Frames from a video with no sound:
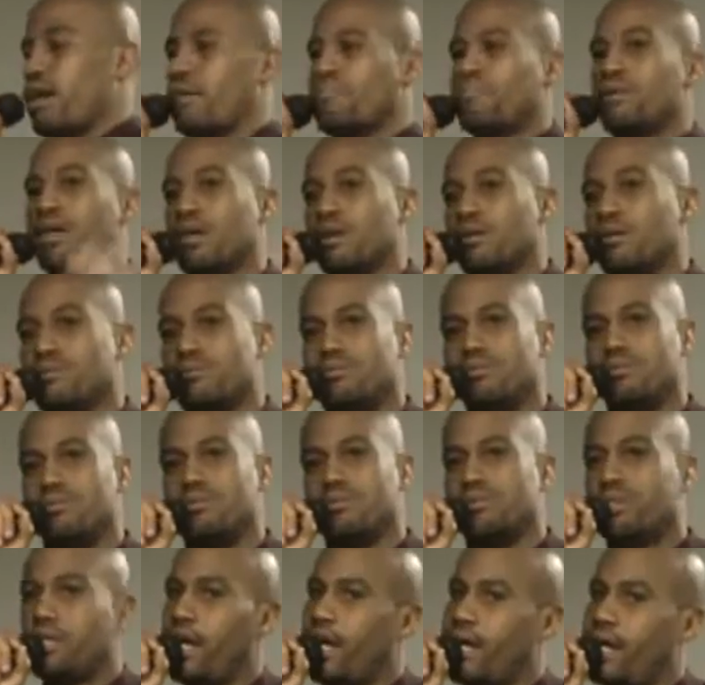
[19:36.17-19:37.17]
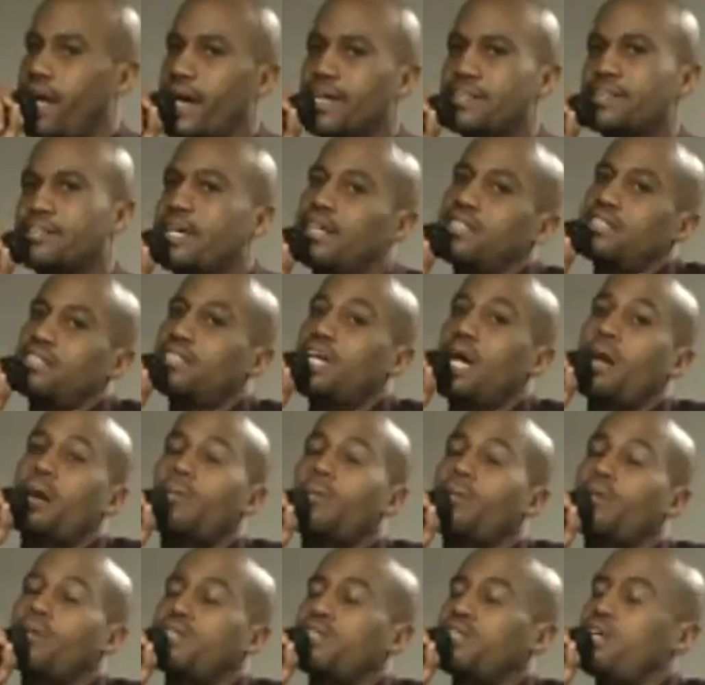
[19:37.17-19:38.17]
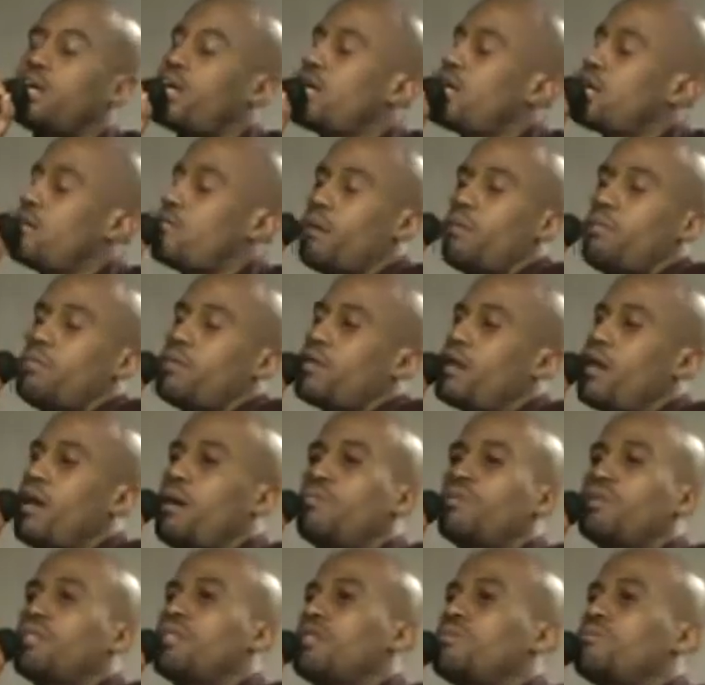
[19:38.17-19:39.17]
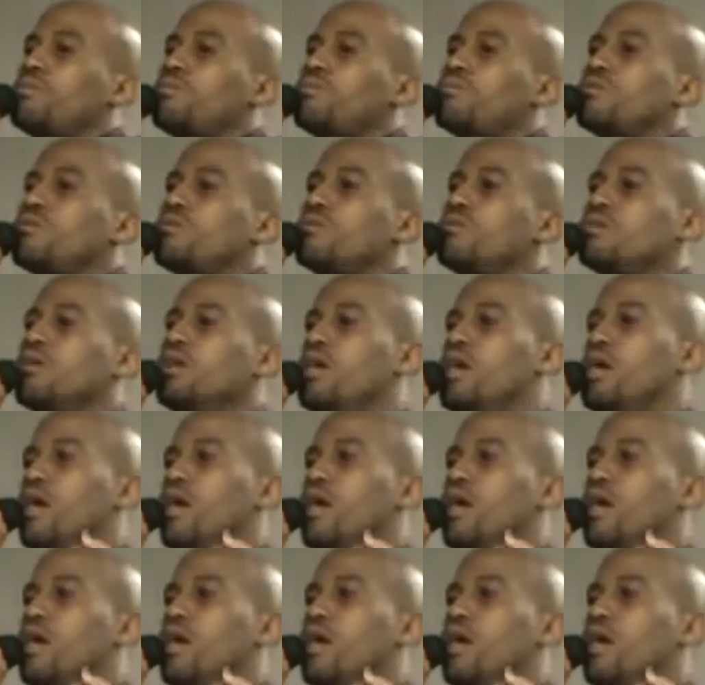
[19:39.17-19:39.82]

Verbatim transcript: I'm gone, and that's that's the type of person I am. I'm a, I'm gonna keep it real